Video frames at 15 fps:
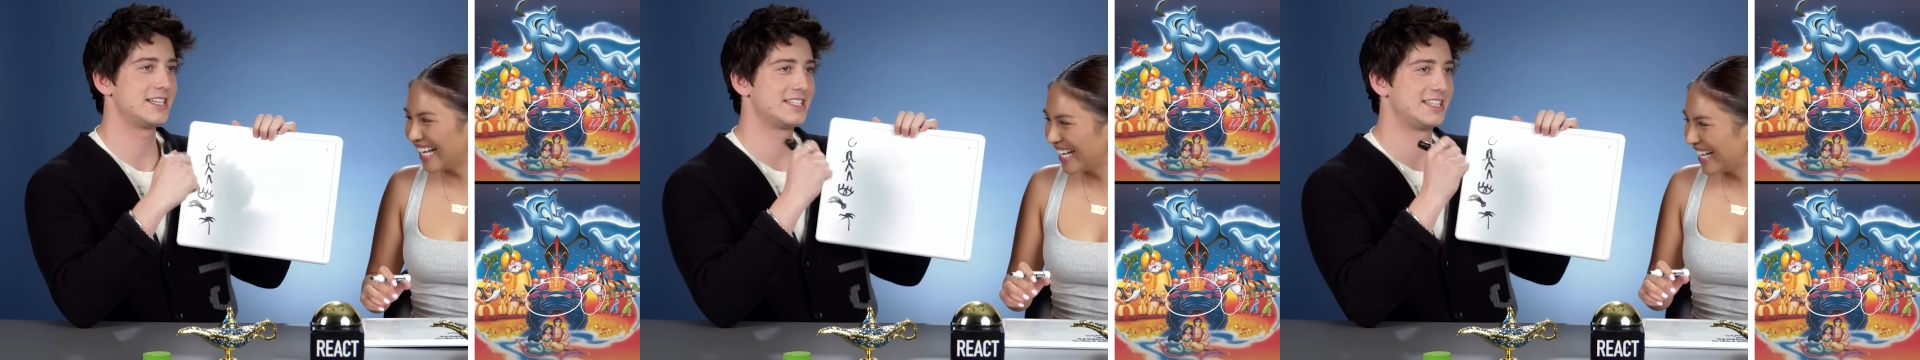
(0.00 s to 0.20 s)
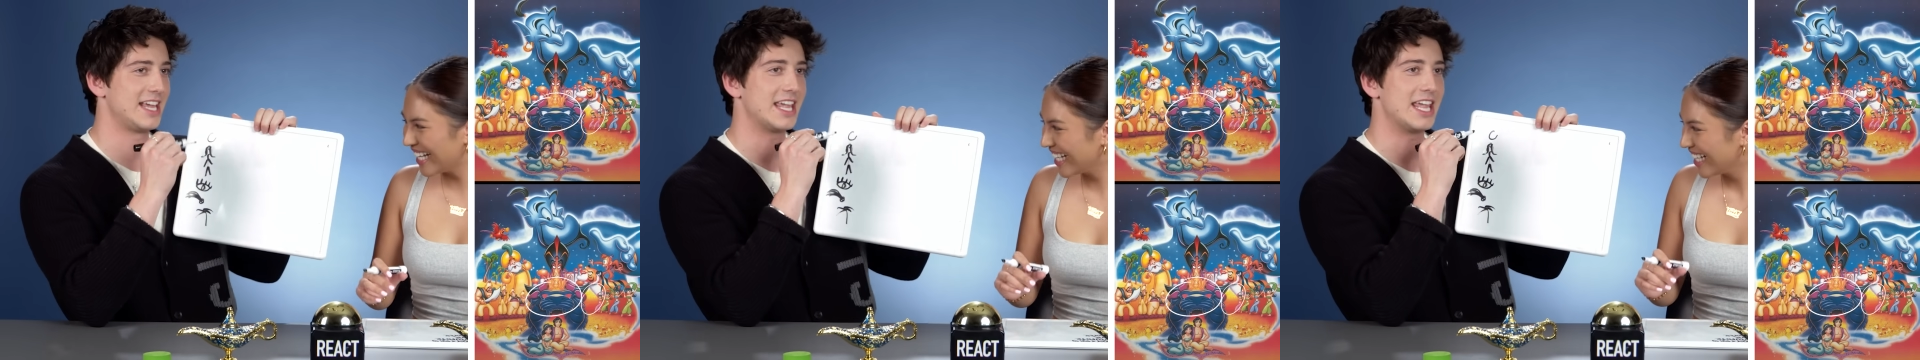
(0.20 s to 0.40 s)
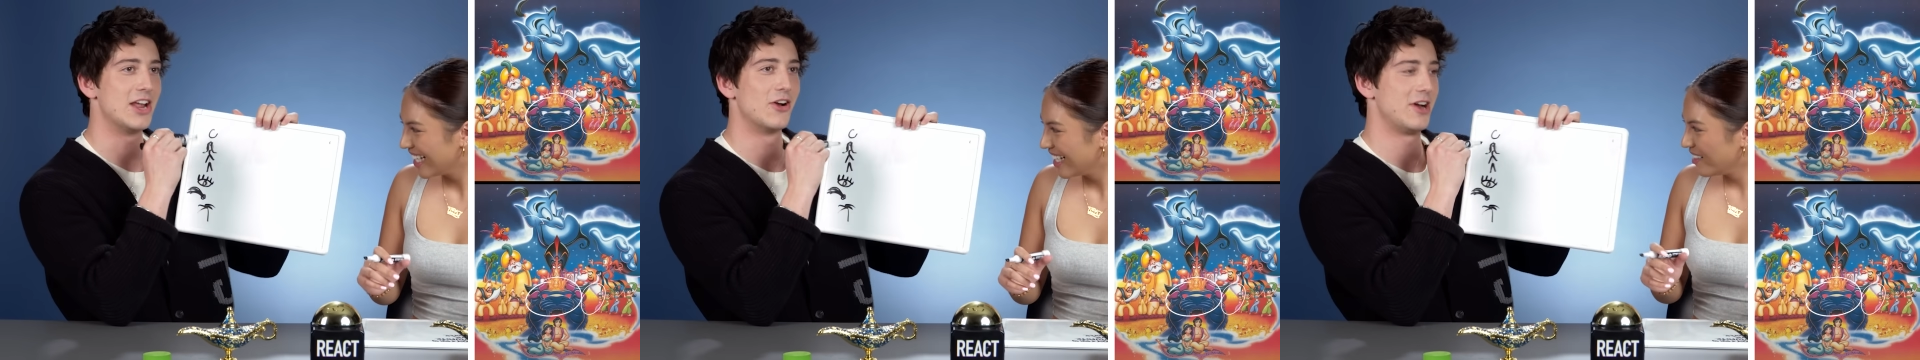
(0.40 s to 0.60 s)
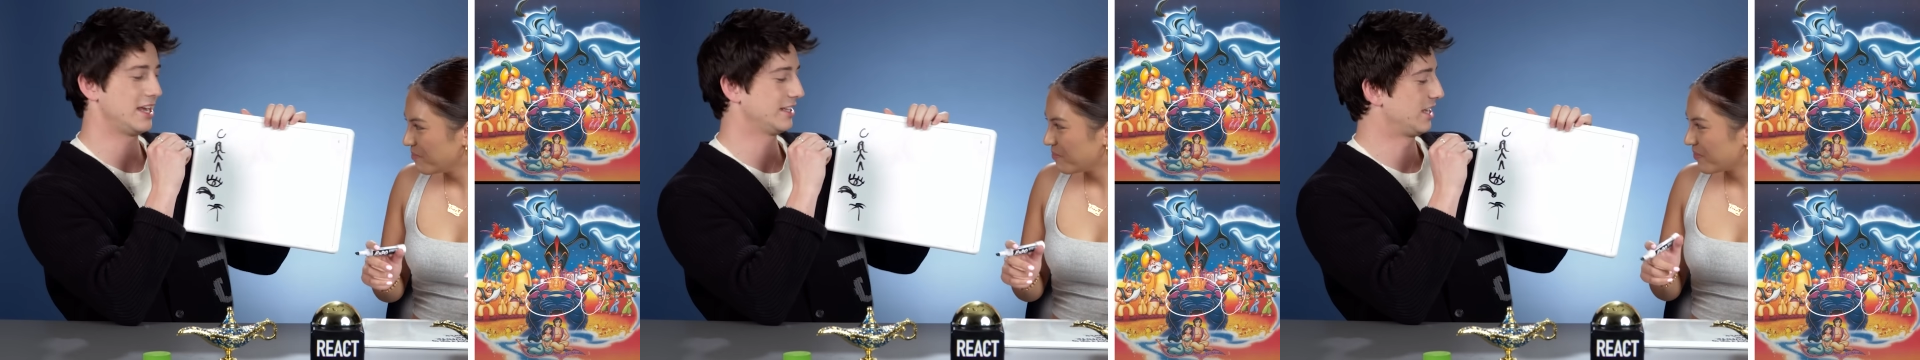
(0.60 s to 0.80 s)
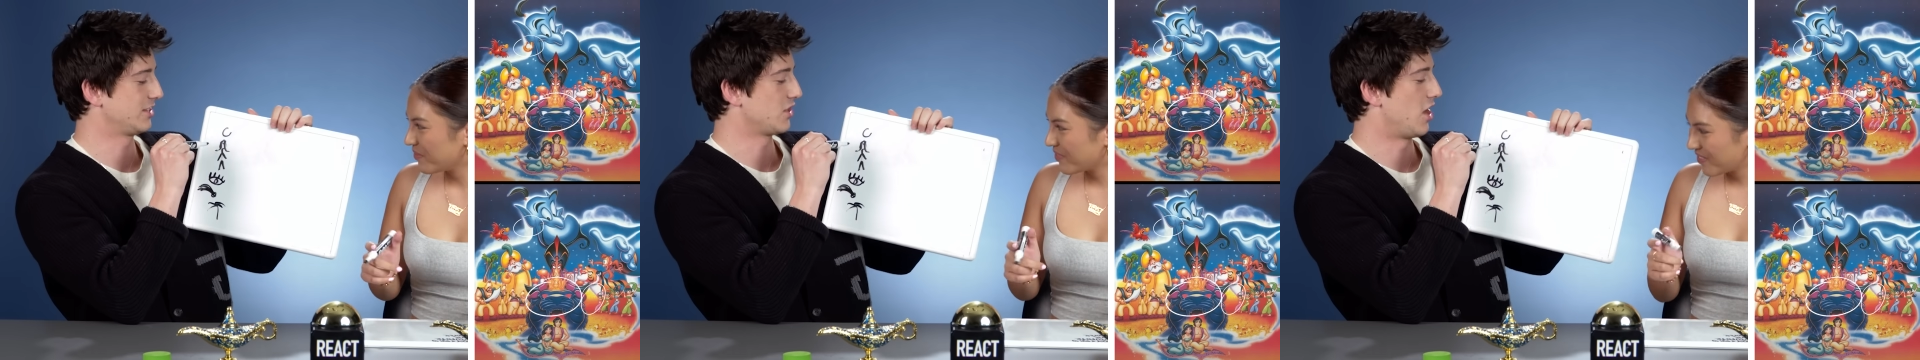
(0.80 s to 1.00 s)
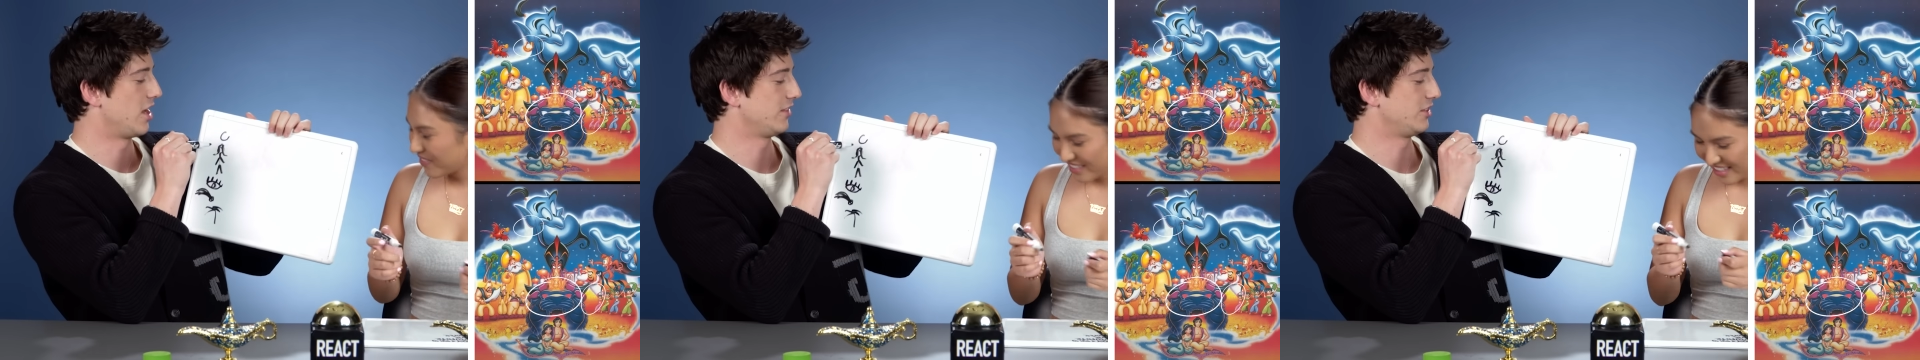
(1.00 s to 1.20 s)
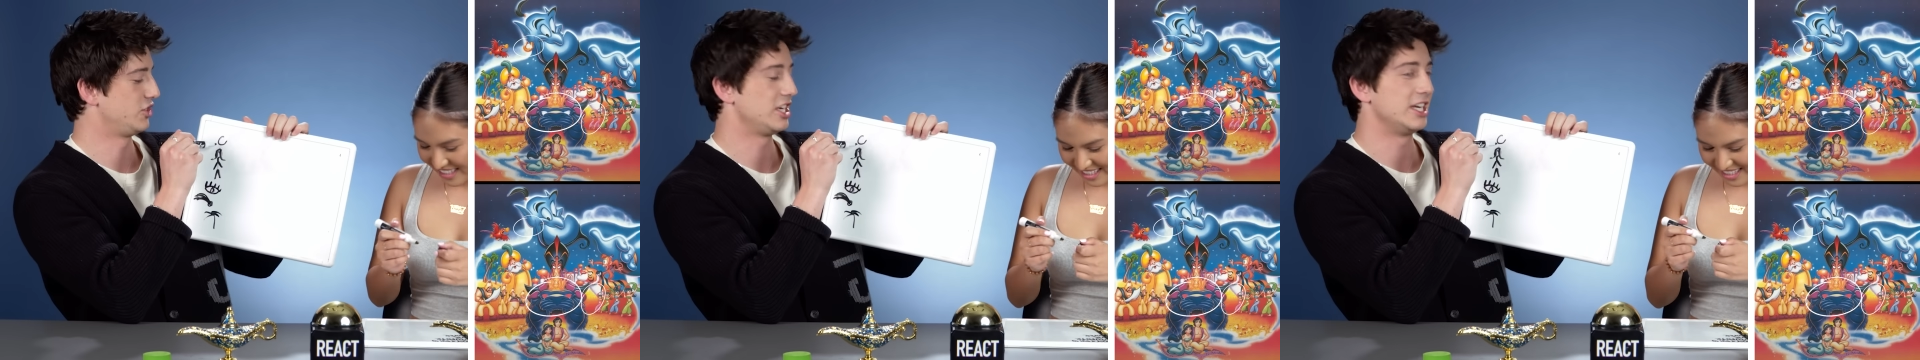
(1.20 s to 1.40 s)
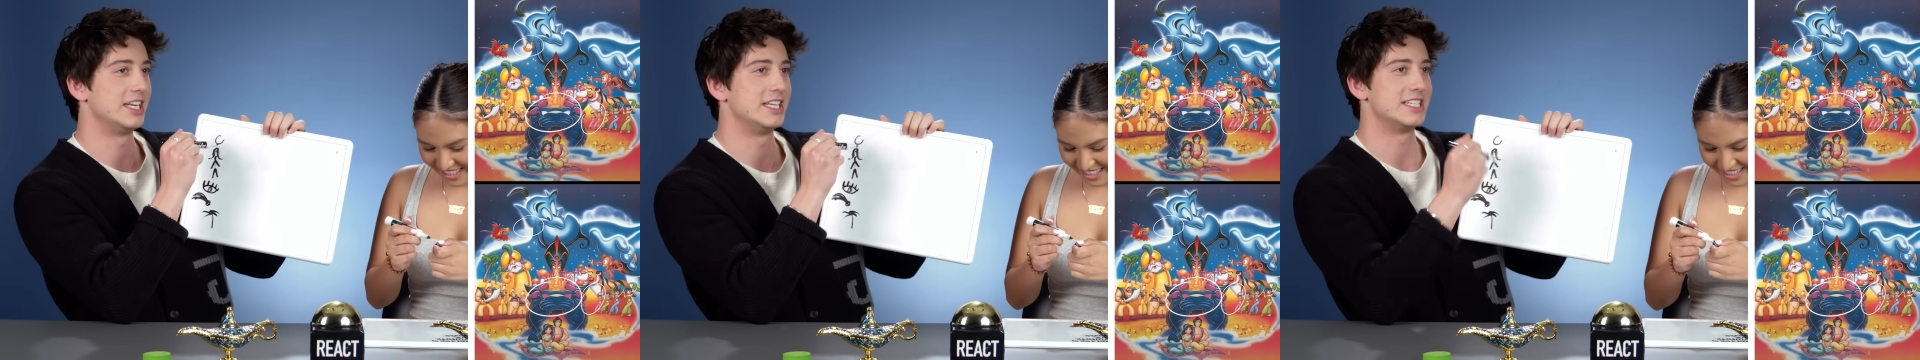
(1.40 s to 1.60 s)
Speaker 1: is the earring that's on the
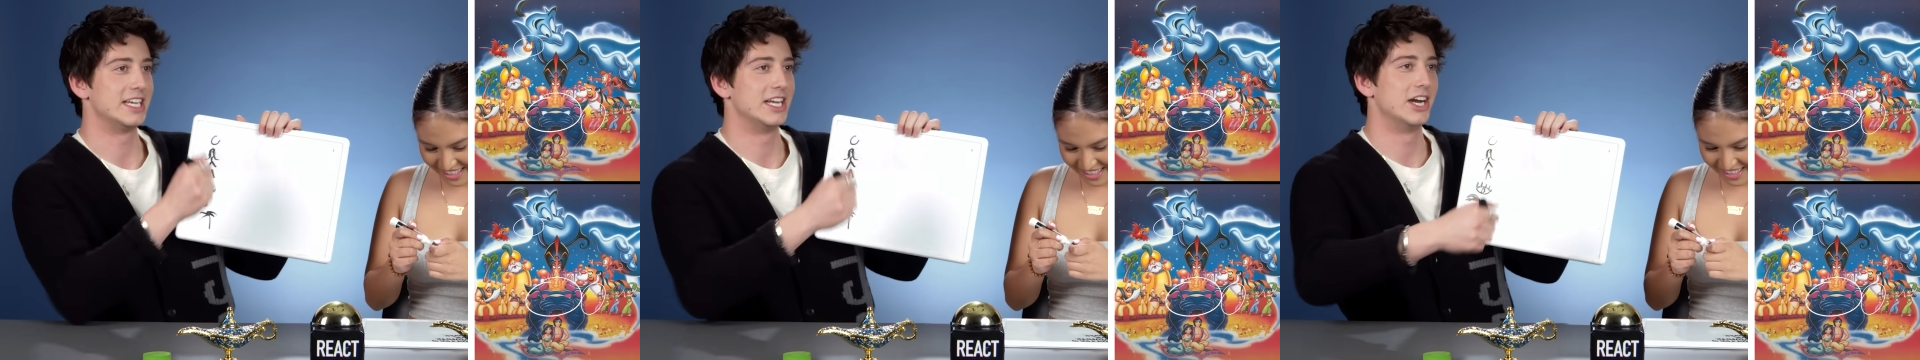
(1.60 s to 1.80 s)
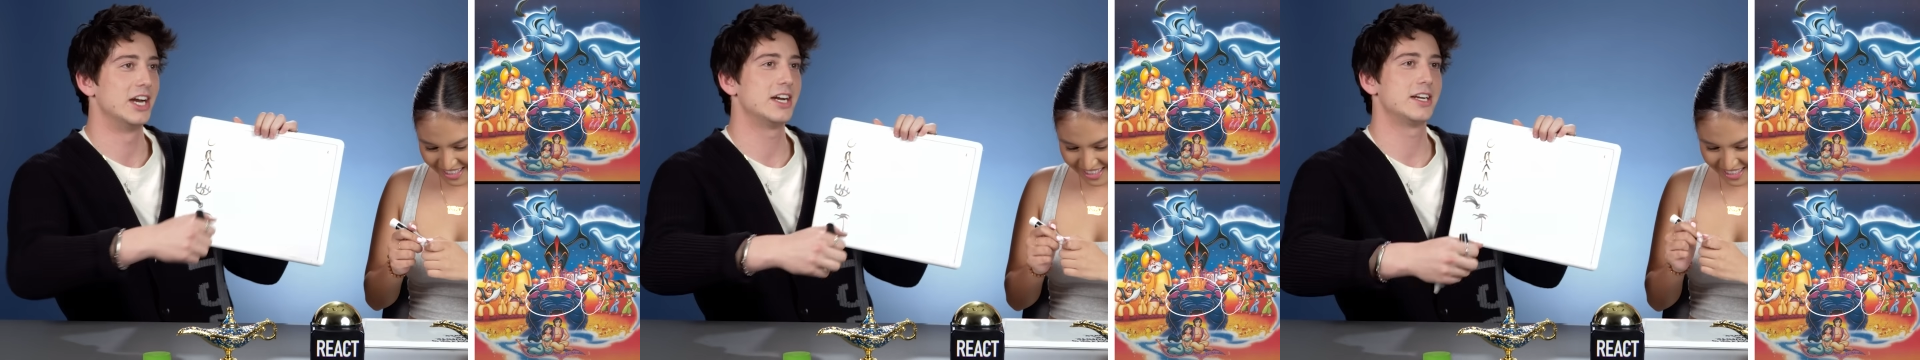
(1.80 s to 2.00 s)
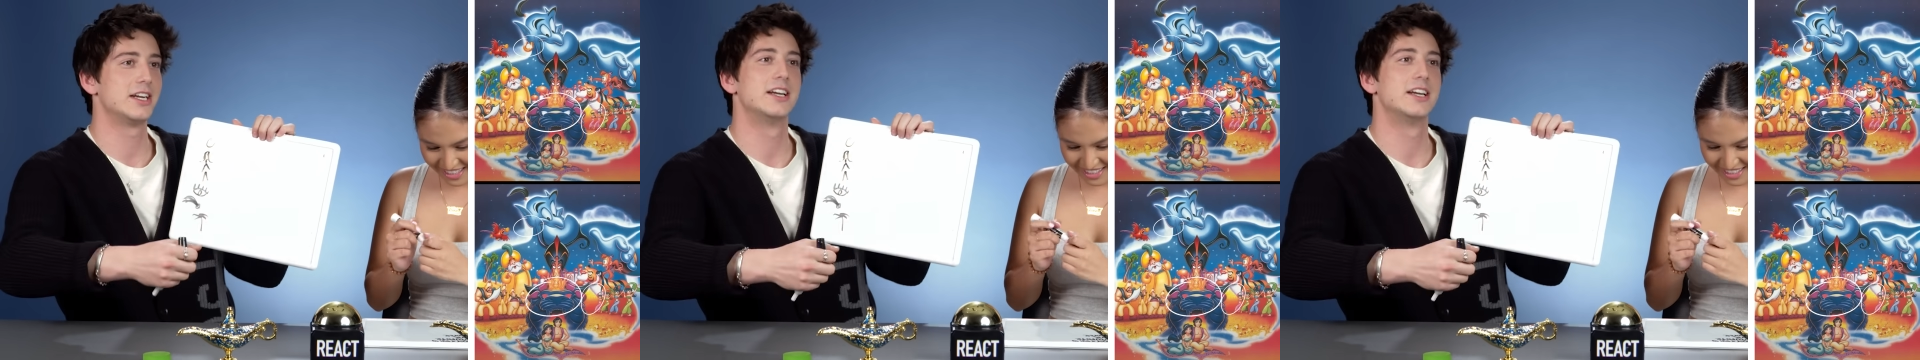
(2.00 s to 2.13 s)
Genie's ear.